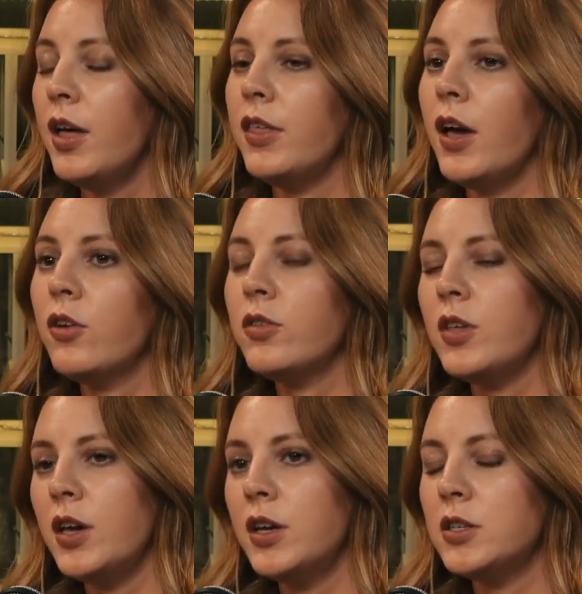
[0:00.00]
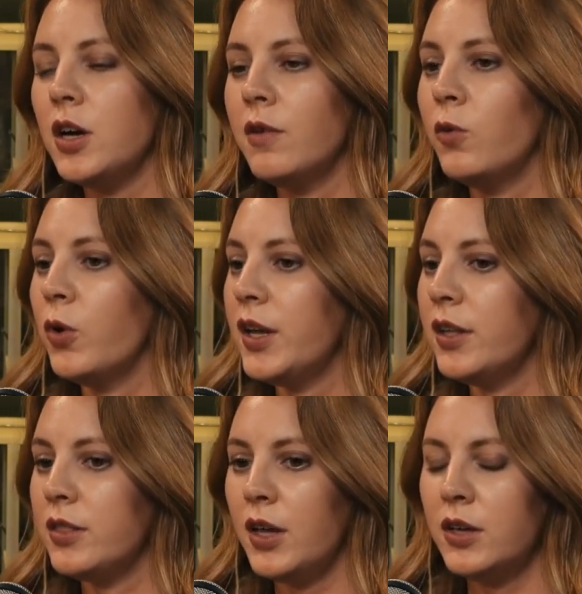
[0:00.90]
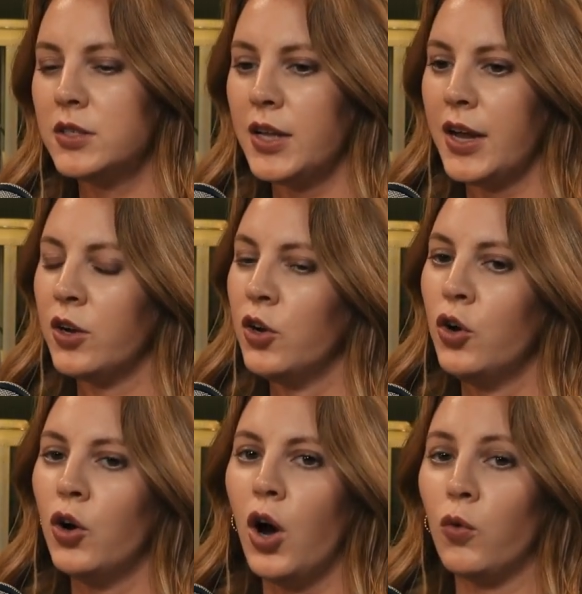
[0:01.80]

The other thing is avoiding things like a